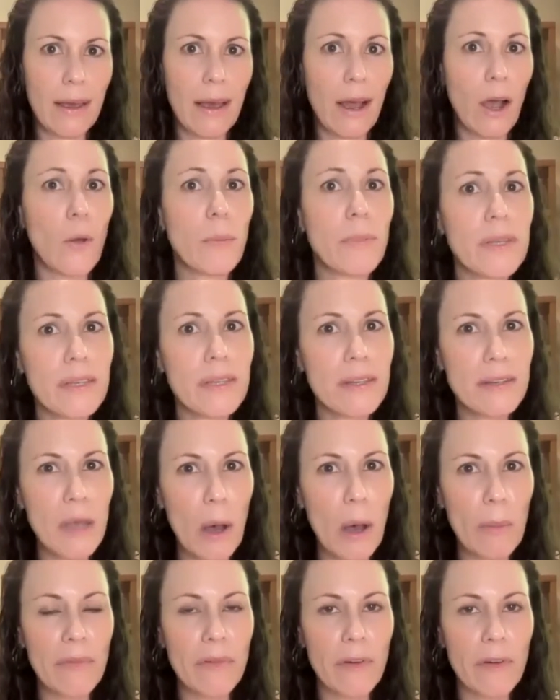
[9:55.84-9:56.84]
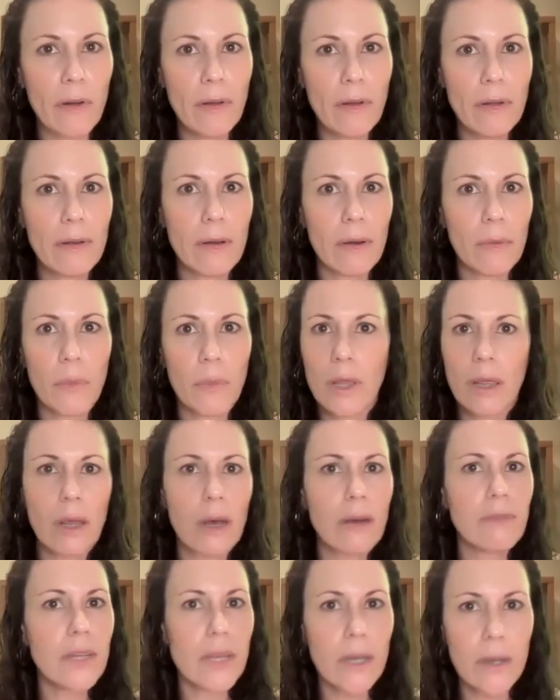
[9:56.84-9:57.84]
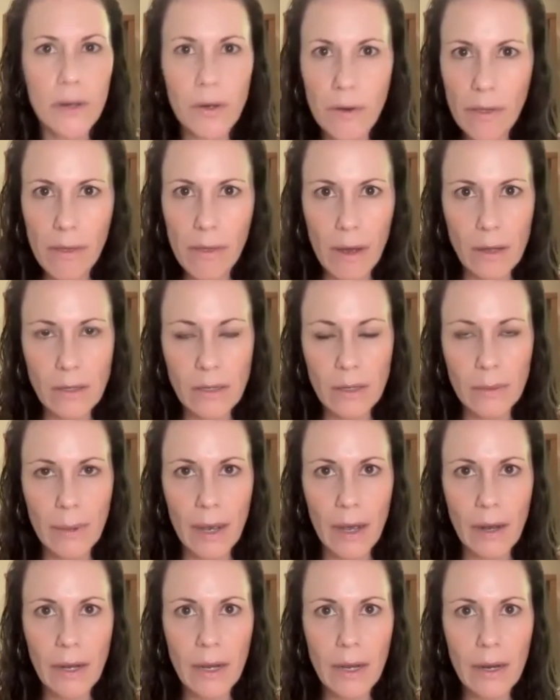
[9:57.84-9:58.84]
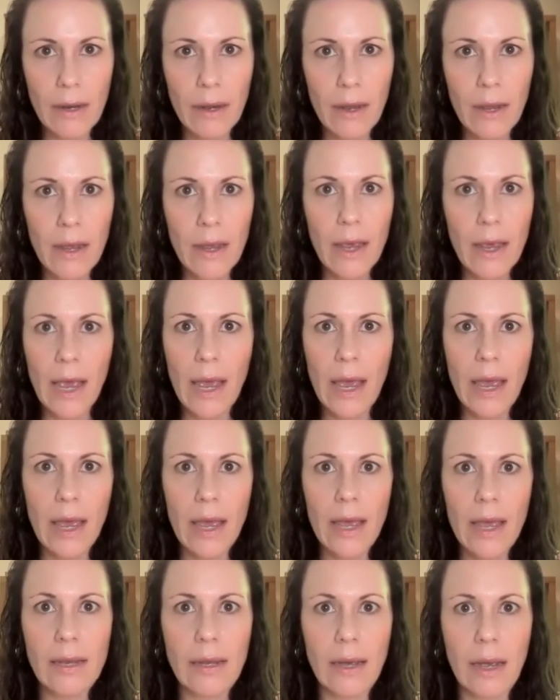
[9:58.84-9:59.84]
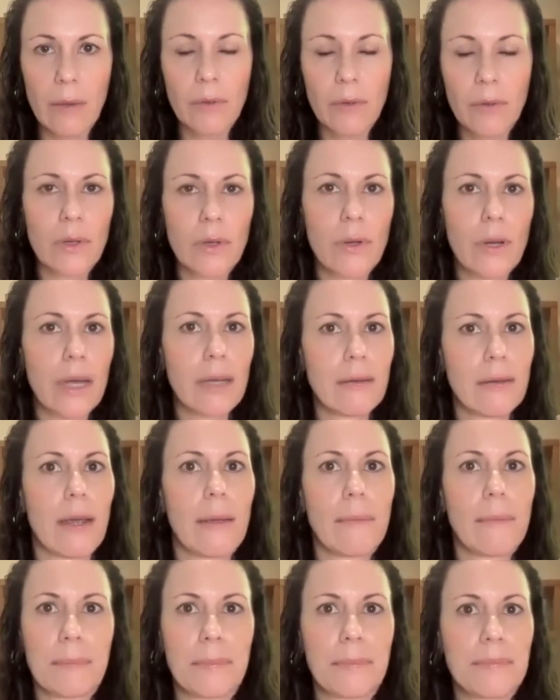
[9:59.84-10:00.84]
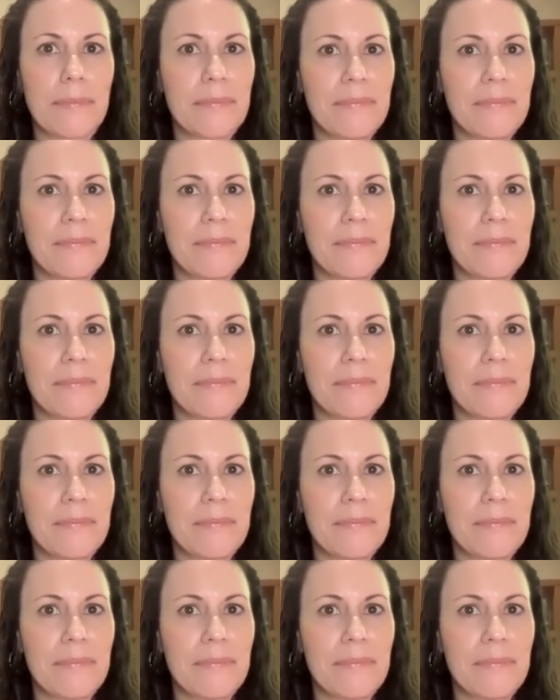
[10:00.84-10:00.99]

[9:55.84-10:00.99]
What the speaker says: Hope this is helpful. Would love to hear your thoughts about it. And I will see you next time.